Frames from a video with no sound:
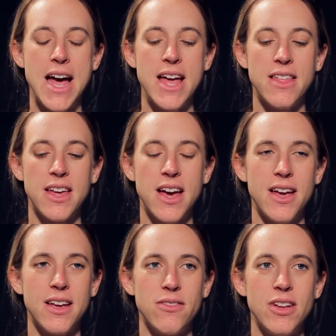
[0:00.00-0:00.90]
I think
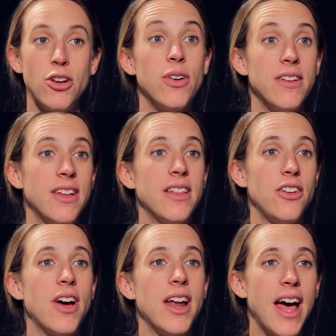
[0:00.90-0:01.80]
I increasingly
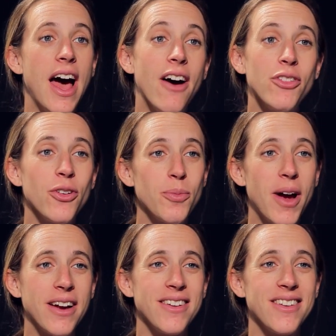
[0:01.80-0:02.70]
try to have those
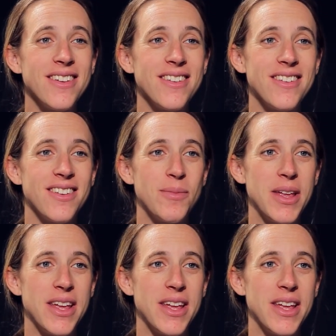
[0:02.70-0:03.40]
practices just